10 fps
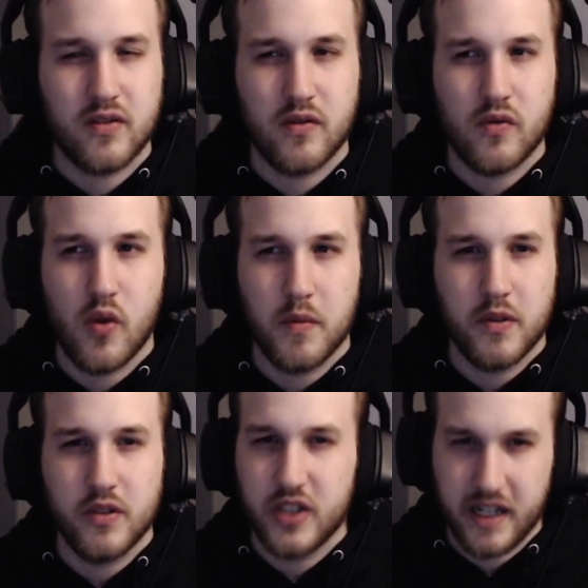
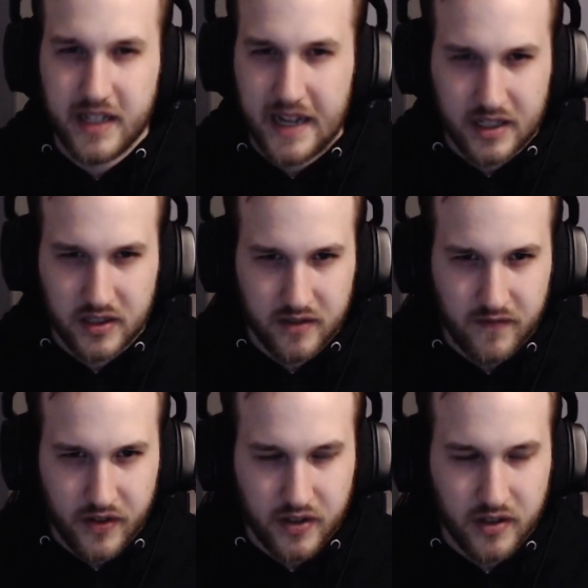normal enchant action
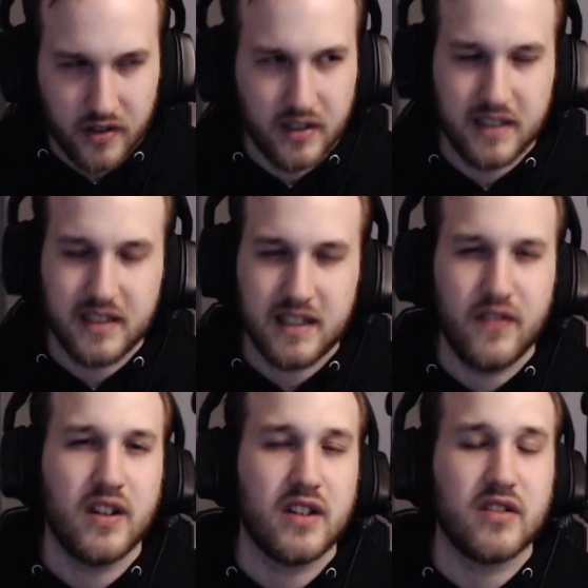for the turn, isn't
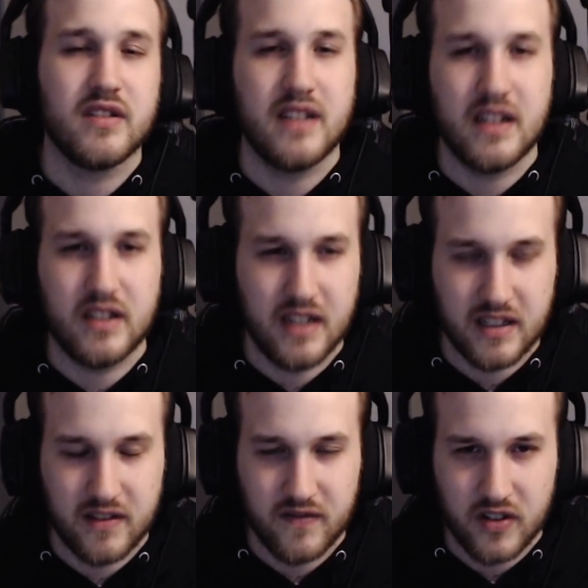giving you an extra ascension
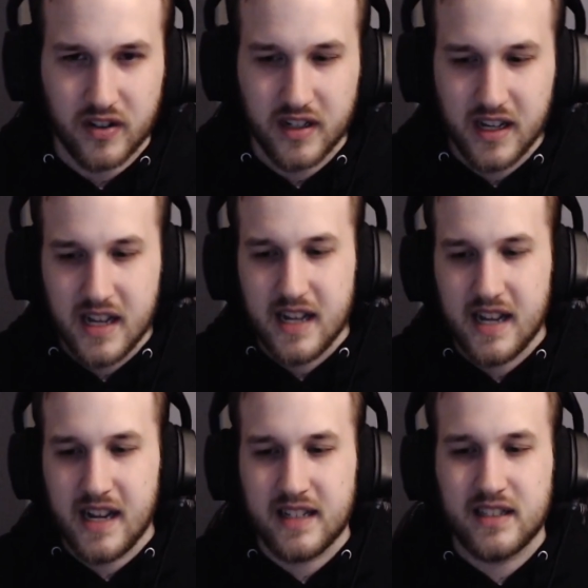action for turn.
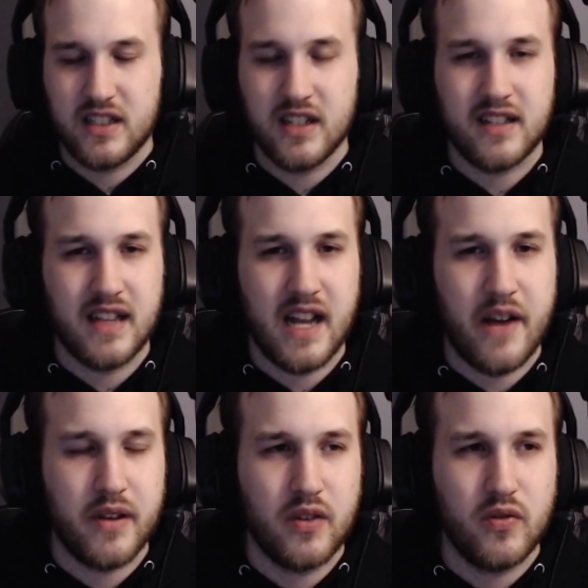It's just
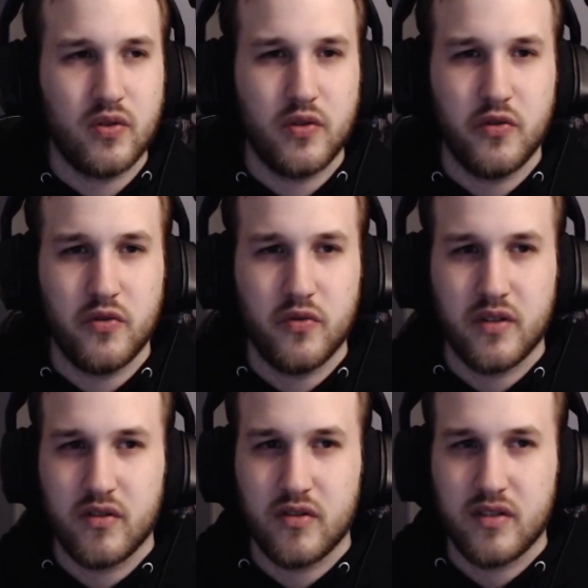allowing you to
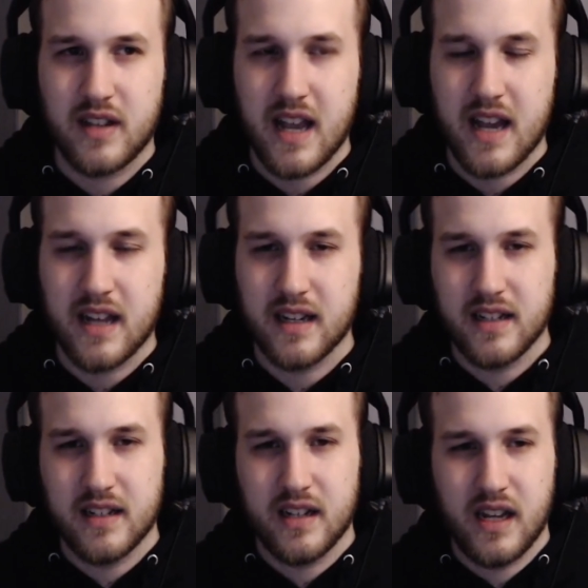get
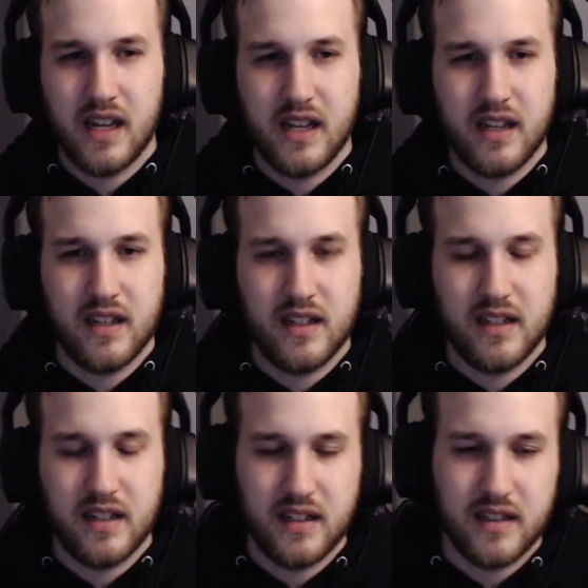
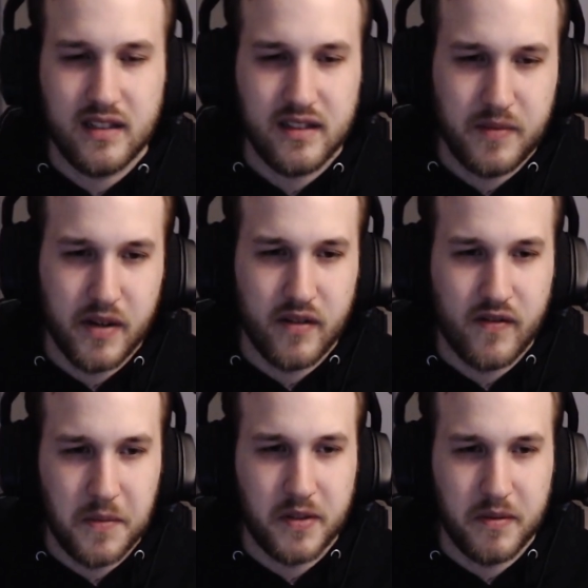a spirit
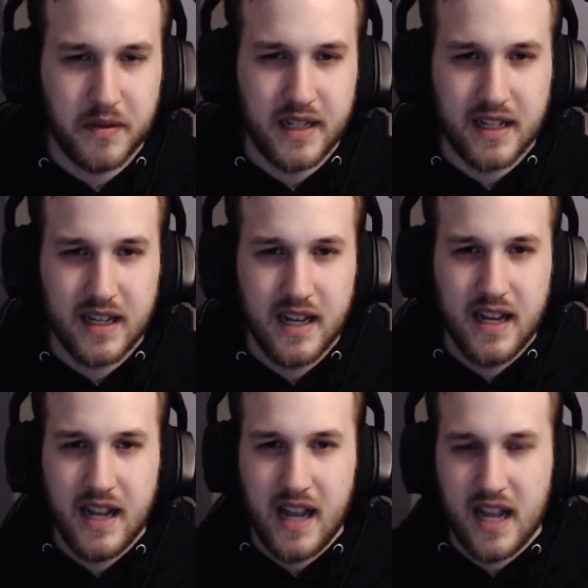from your spirit deck
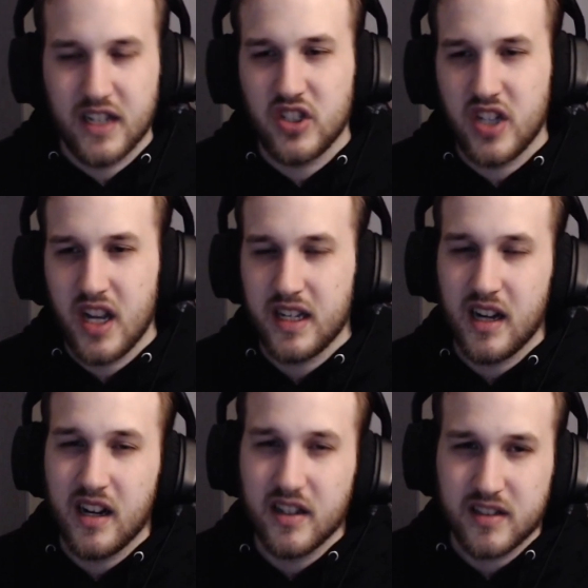and enchant it
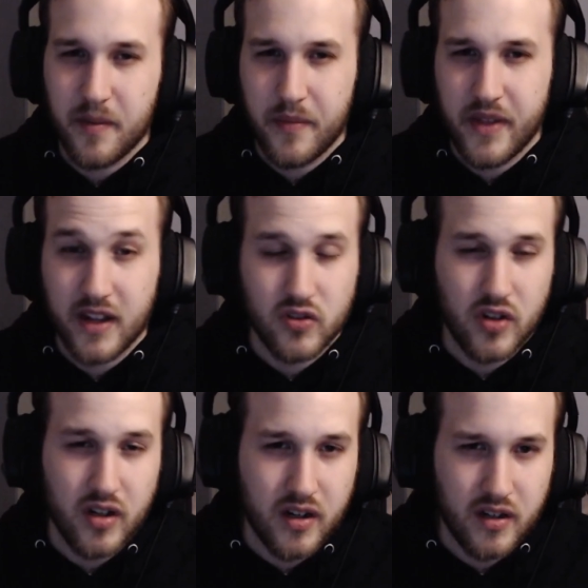onto something and
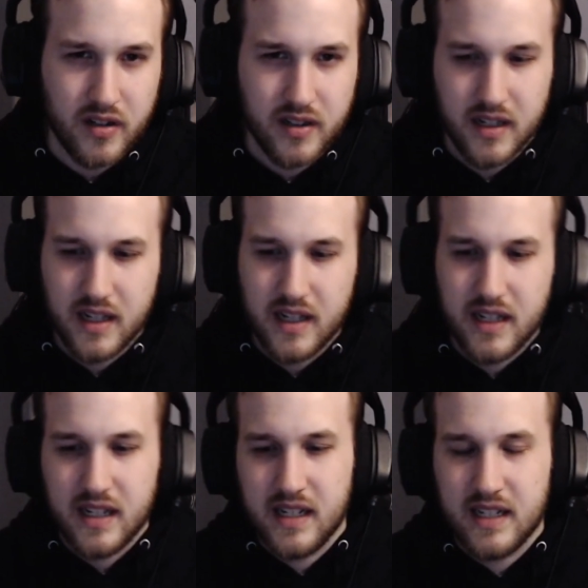draw a card.
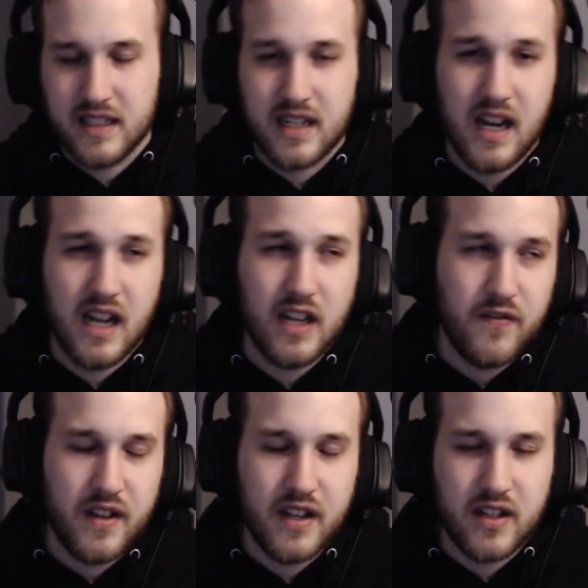It's kind of
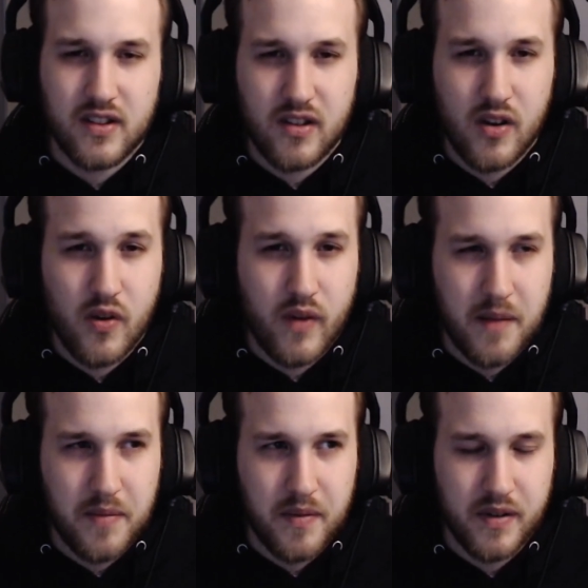like a slow
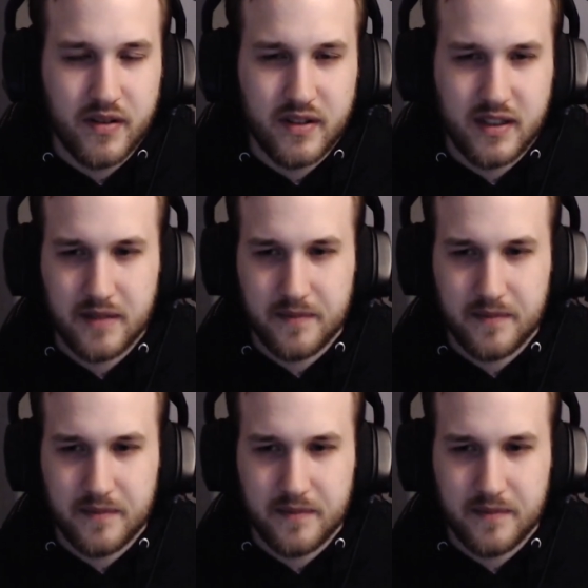ramp ability.